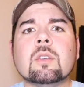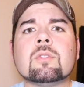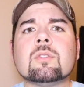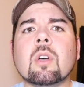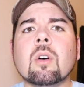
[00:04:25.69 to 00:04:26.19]

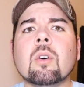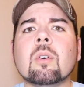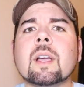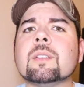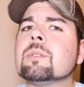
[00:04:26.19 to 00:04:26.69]
so
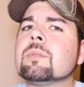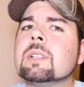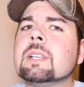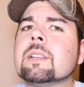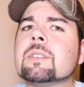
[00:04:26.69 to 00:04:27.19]
I don't
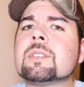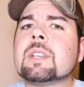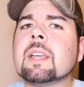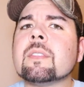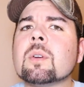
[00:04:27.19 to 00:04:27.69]
really
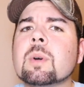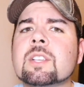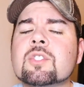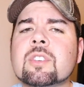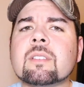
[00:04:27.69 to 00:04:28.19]
understand the
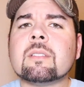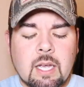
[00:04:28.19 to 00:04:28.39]
question.